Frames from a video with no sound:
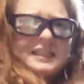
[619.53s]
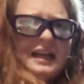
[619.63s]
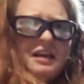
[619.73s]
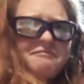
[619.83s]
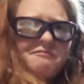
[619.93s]
in
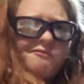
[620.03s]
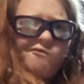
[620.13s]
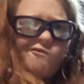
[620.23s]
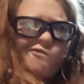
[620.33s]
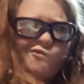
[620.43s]
it.
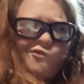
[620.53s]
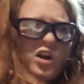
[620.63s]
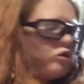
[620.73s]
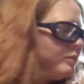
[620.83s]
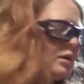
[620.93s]

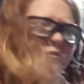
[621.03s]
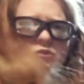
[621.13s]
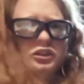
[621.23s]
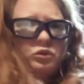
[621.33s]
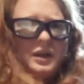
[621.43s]
I don't remember
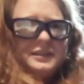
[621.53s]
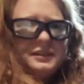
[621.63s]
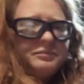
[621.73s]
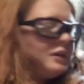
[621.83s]
which one.